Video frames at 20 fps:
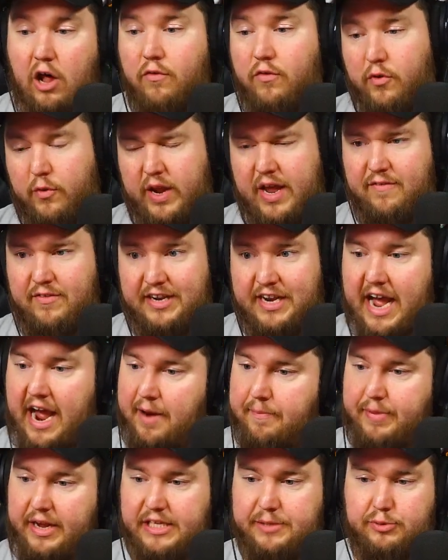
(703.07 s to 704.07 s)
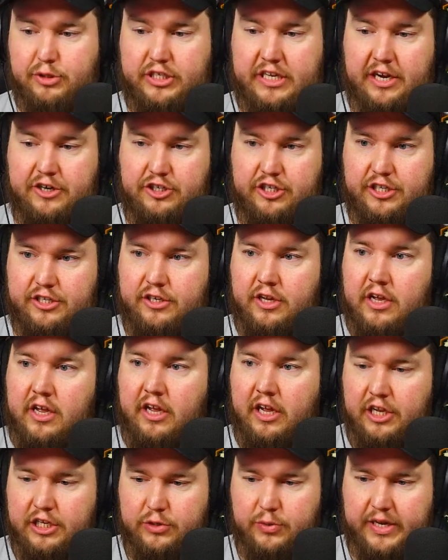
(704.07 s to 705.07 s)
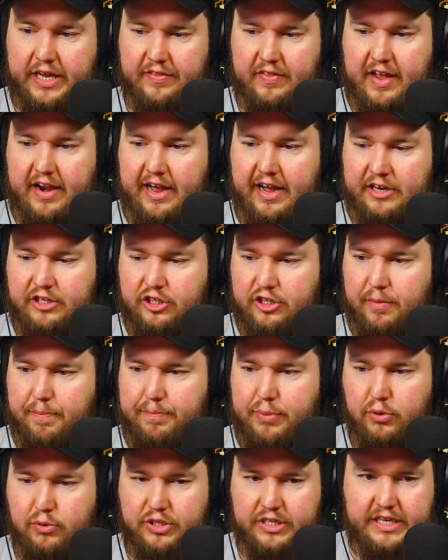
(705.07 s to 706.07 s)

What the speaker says: we have a 9-piece protection, so we get that extra boost